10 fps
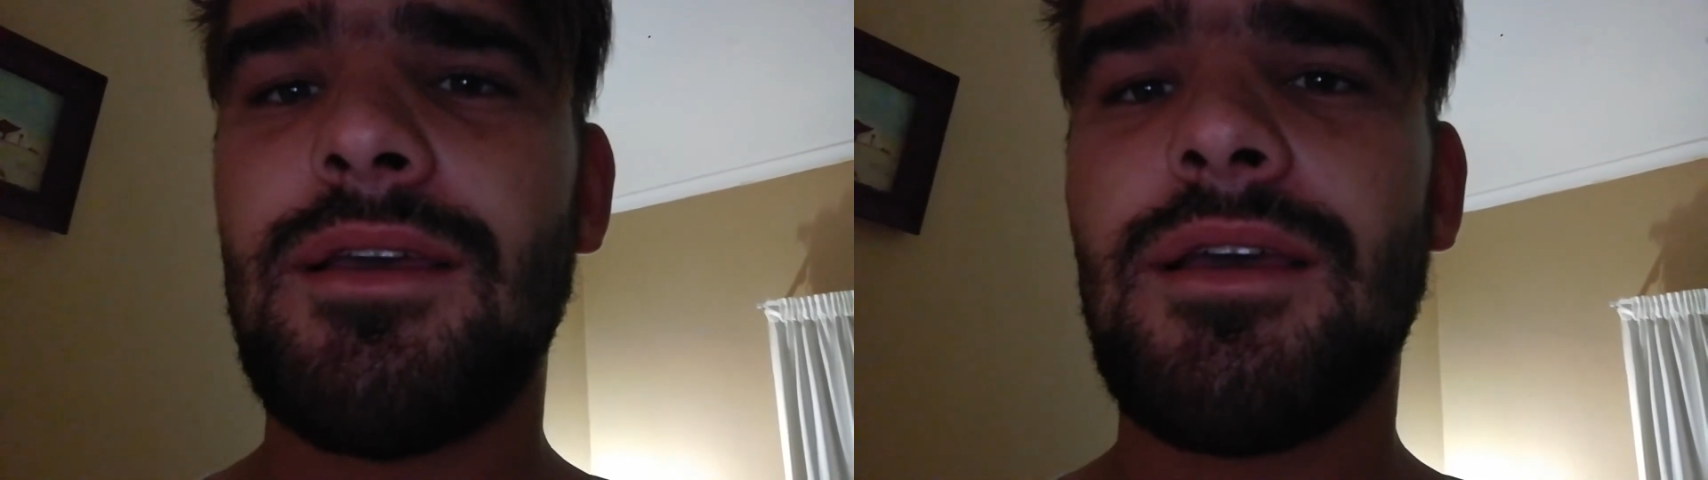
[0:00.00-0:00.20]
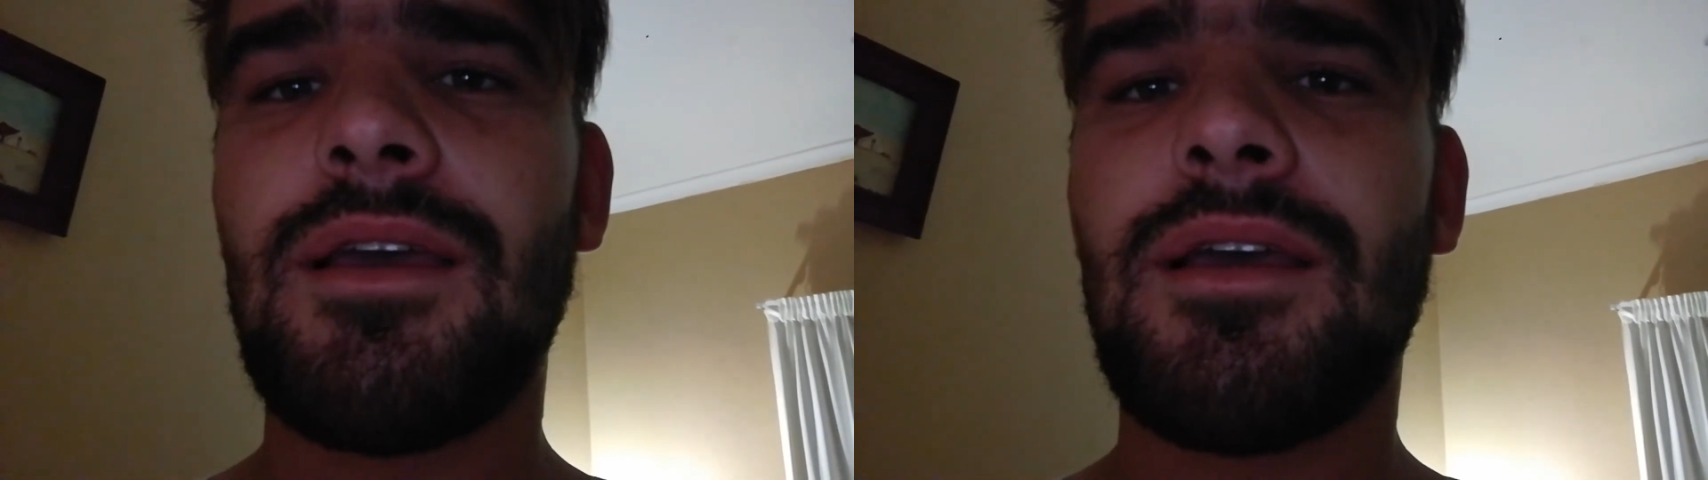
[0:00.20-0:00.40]

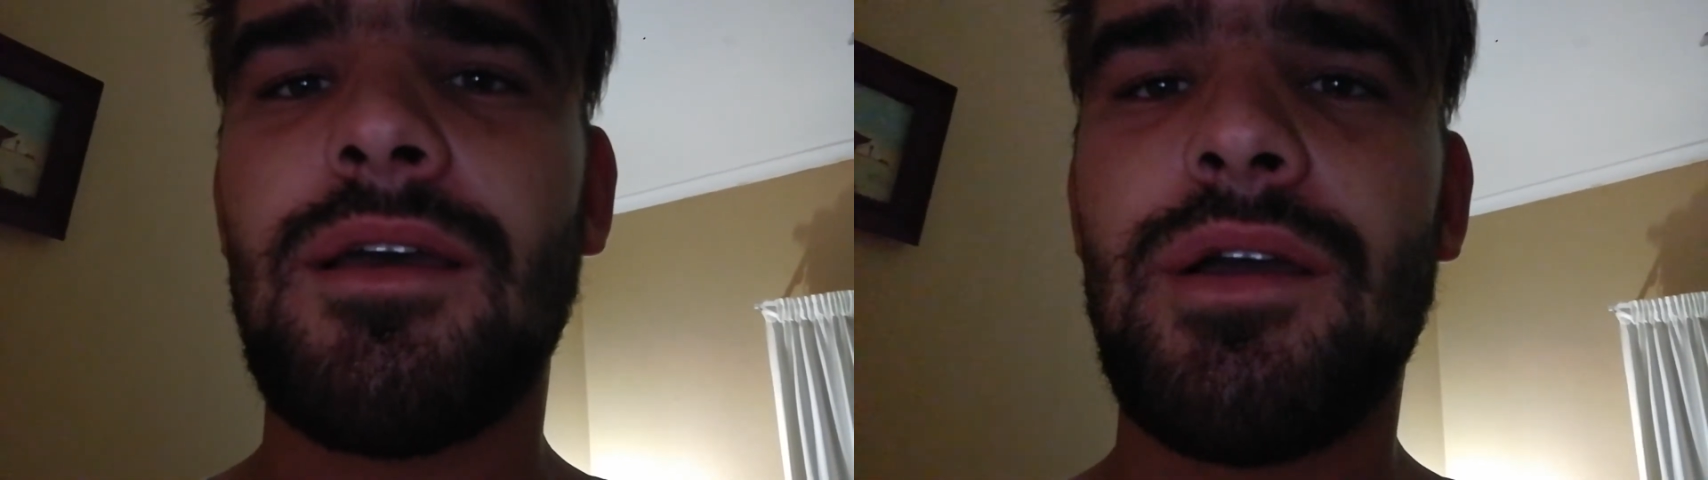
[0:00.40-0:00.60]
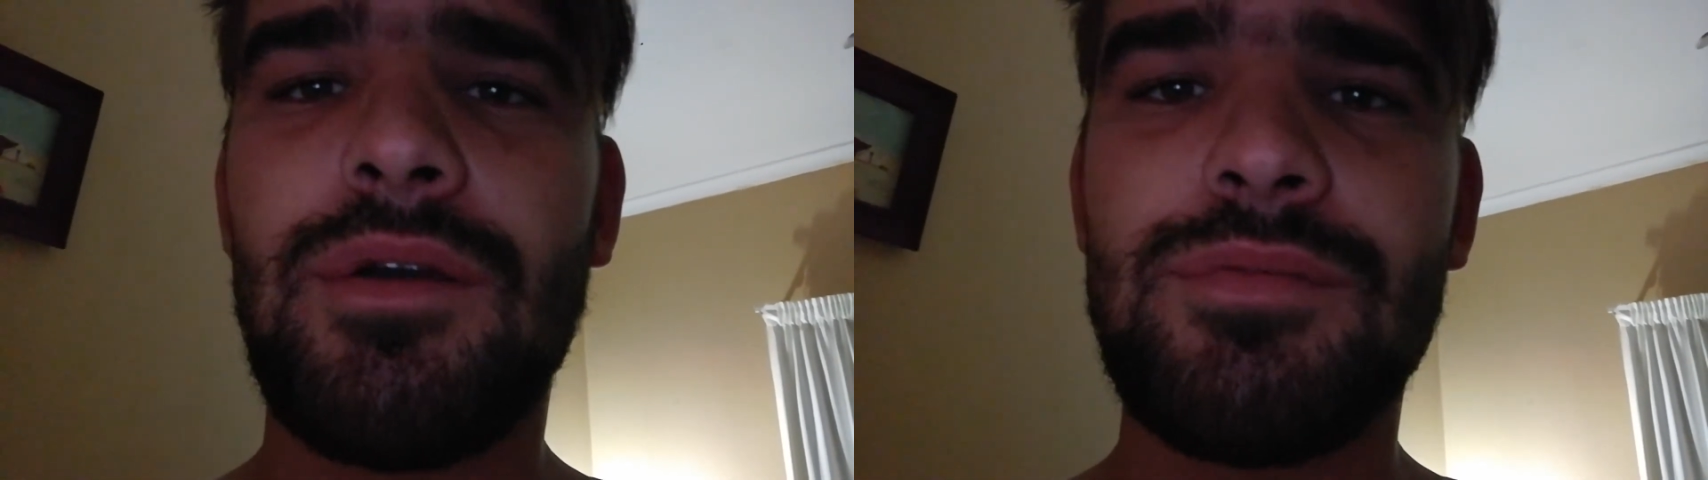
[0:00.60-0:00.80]
I
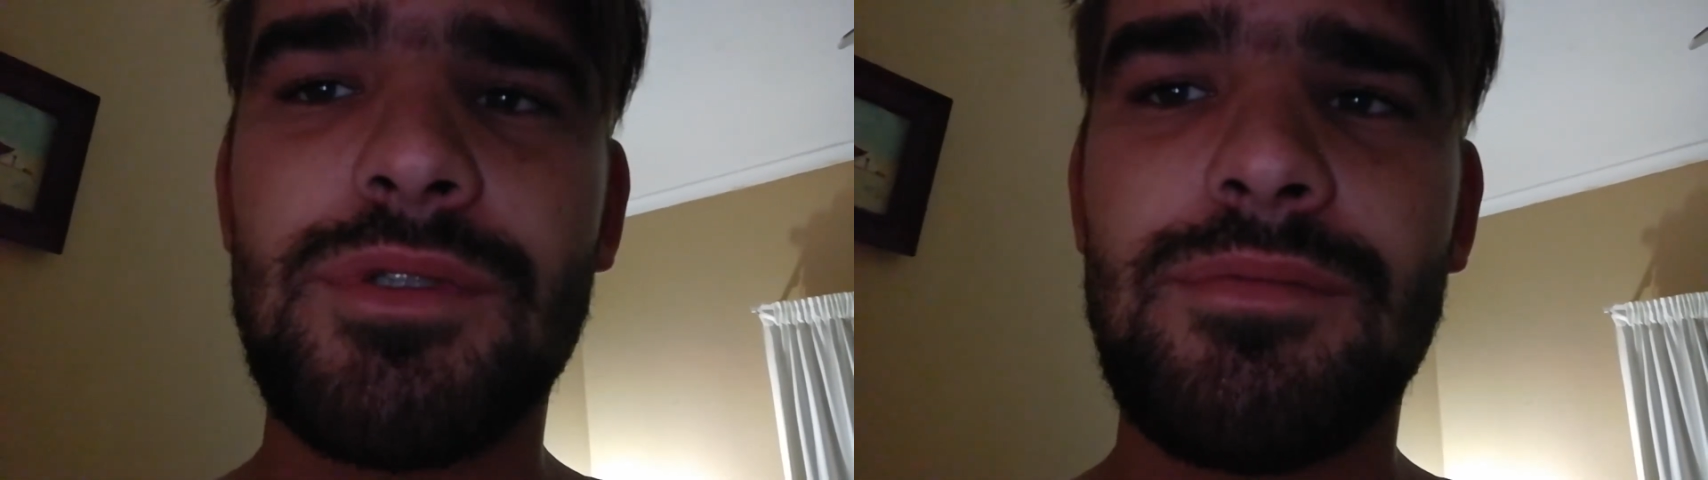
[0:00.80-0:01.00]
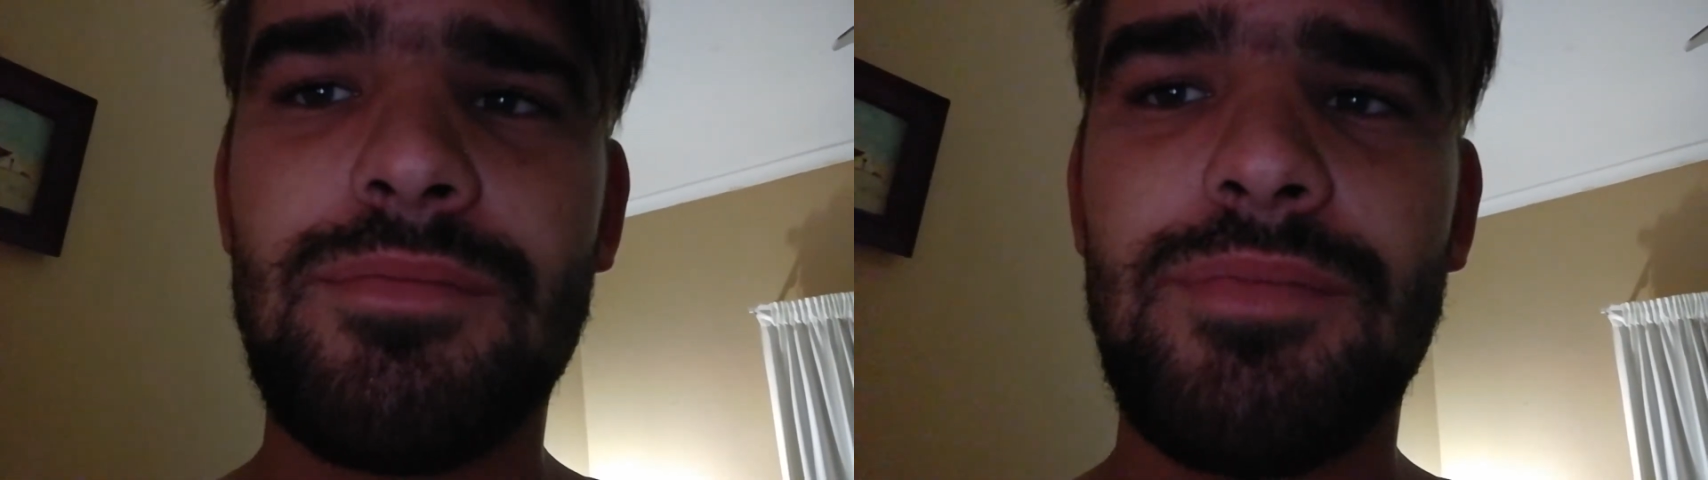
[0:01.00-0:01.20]

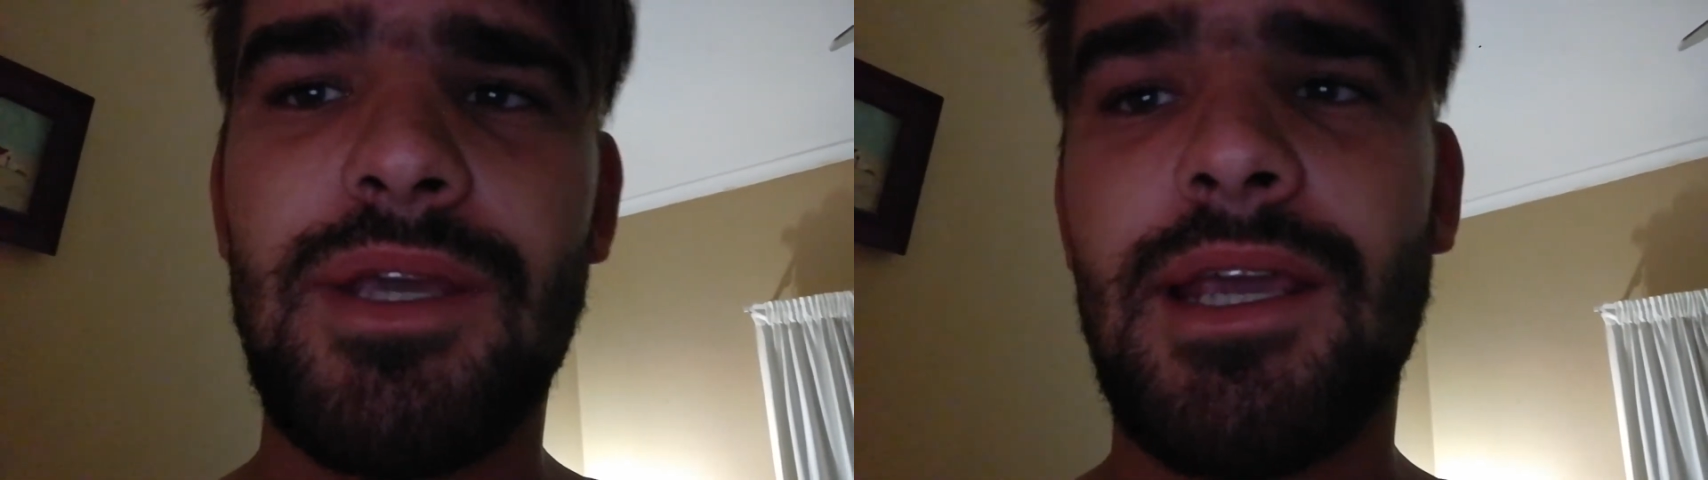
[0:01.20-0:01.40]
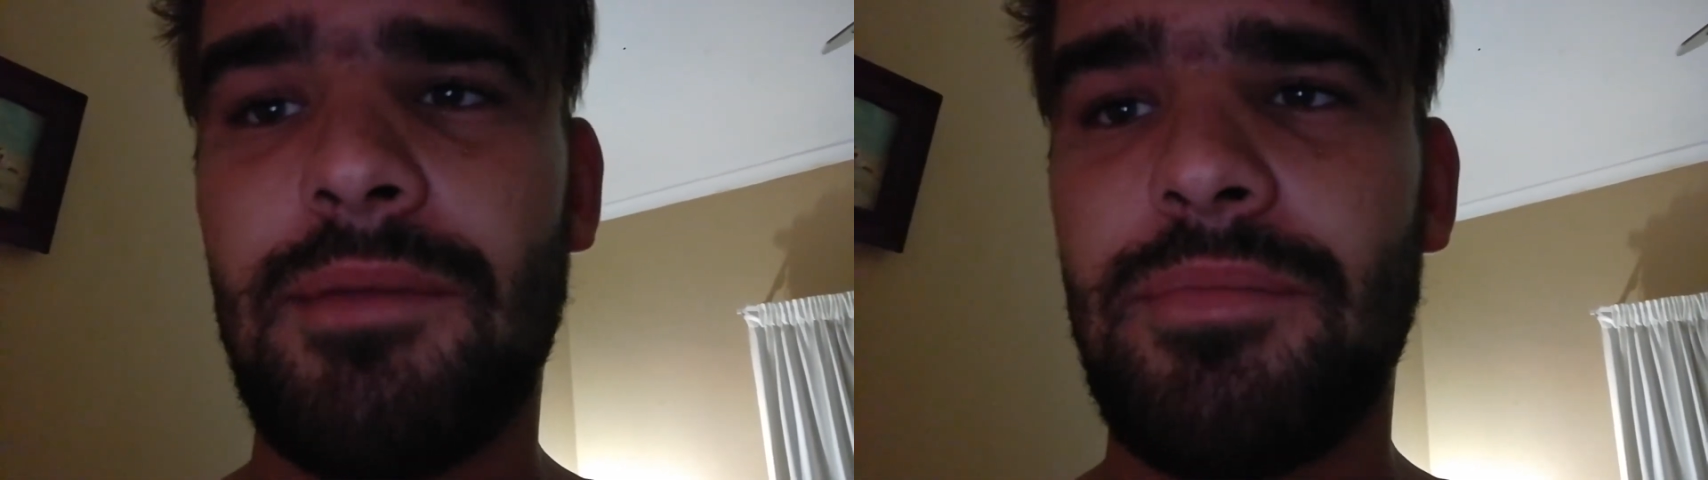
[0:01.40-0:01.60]
would be
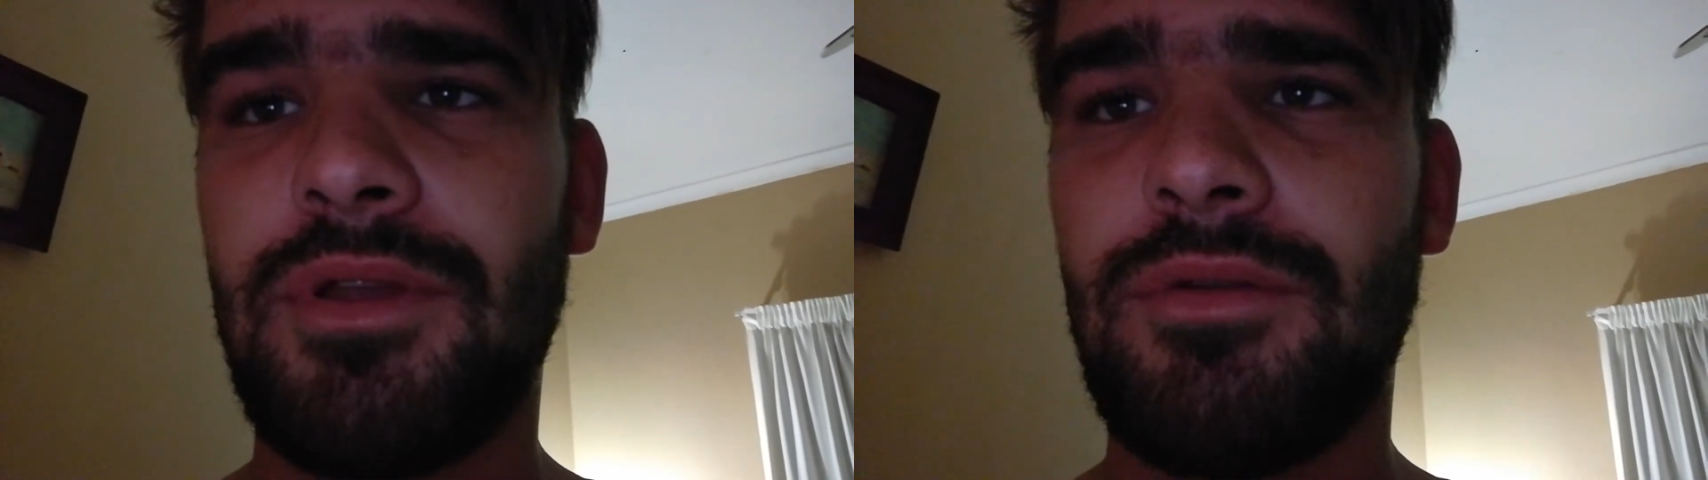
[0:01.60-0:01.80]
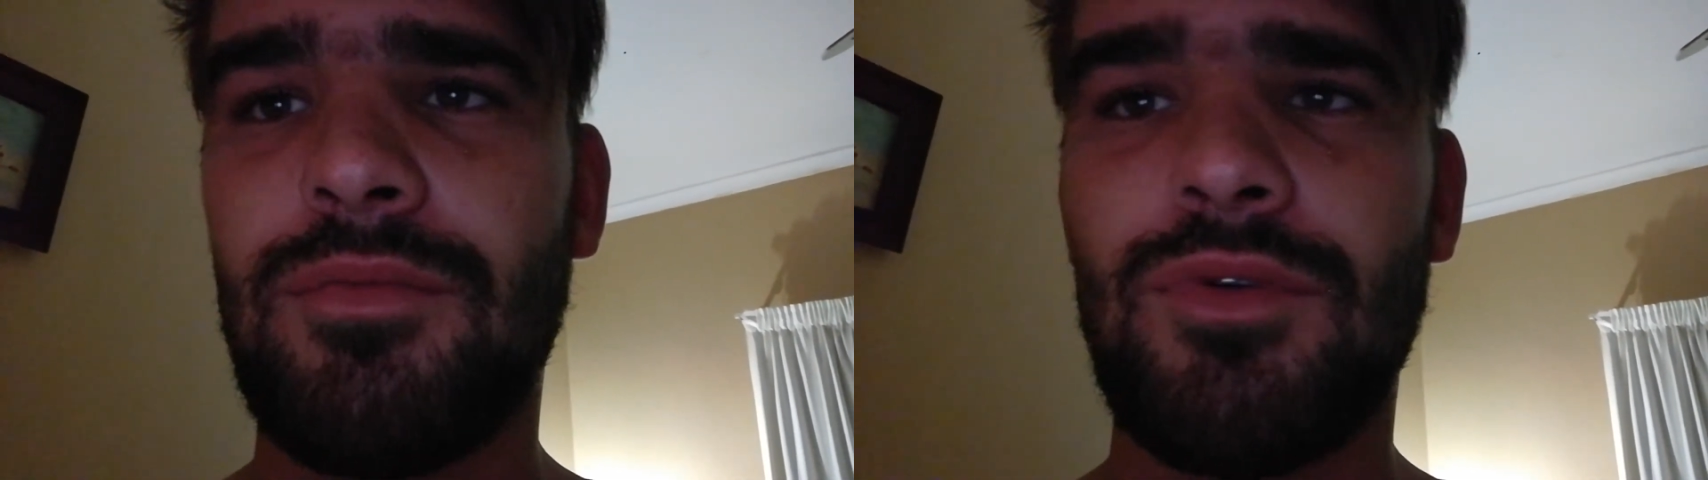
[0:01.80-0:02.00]
happy to
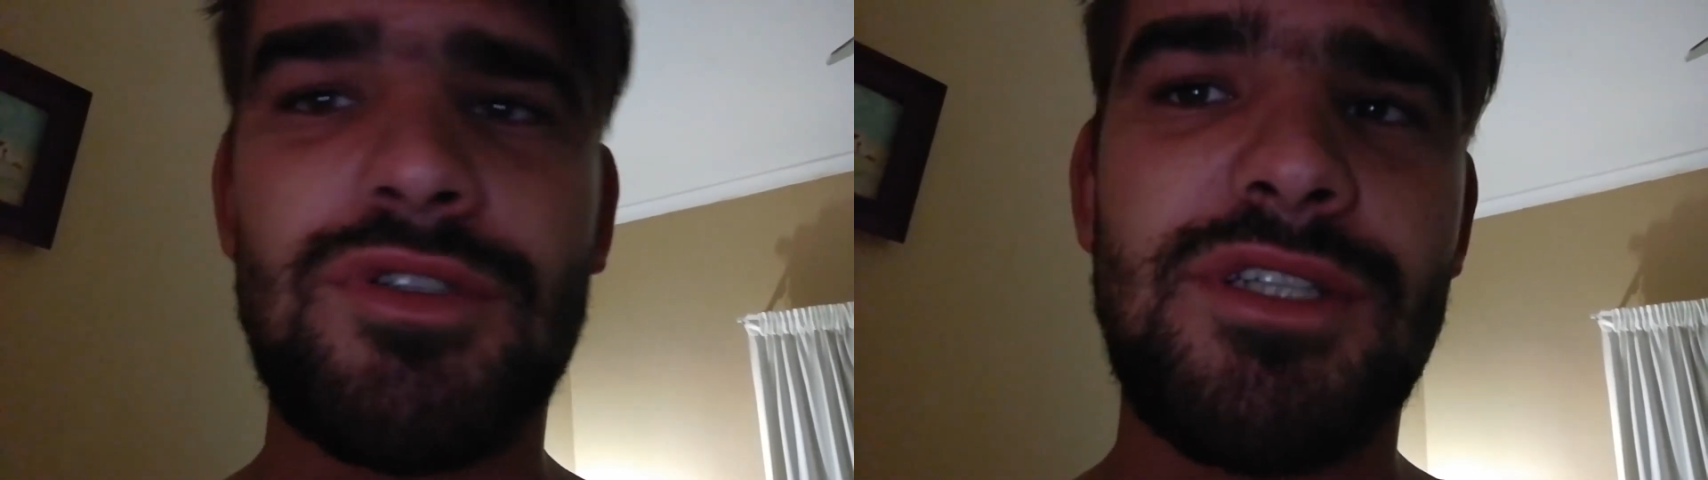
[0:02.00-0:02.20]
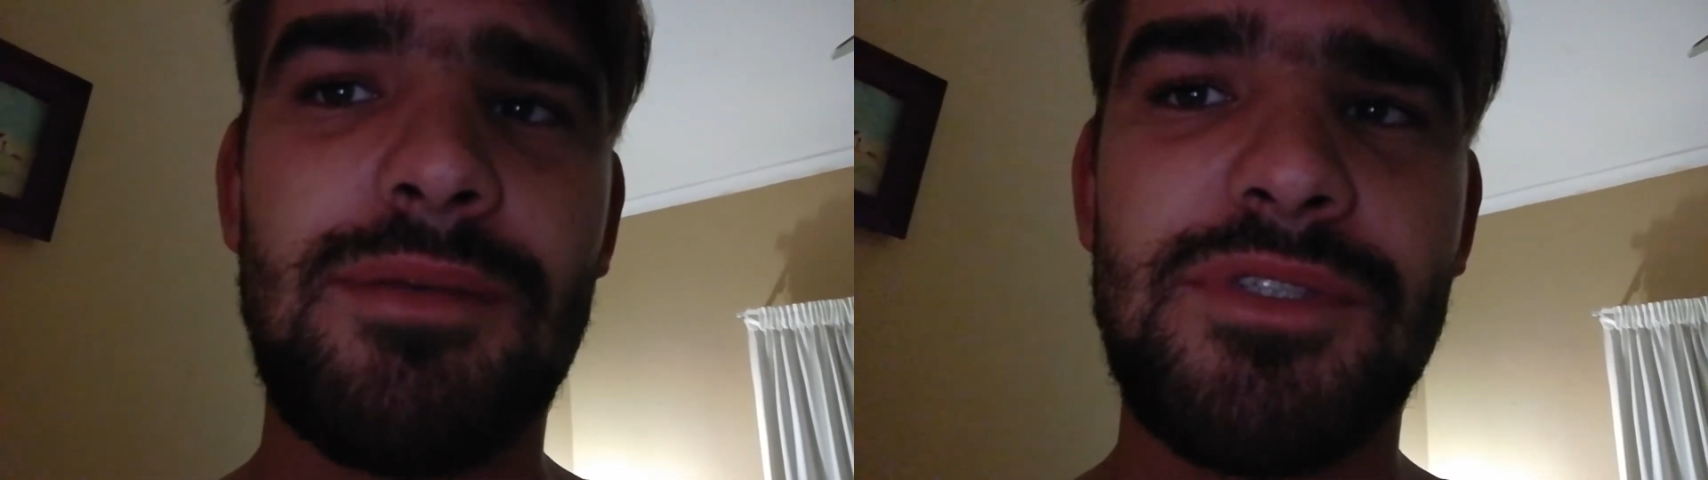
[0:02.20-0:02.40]
do more some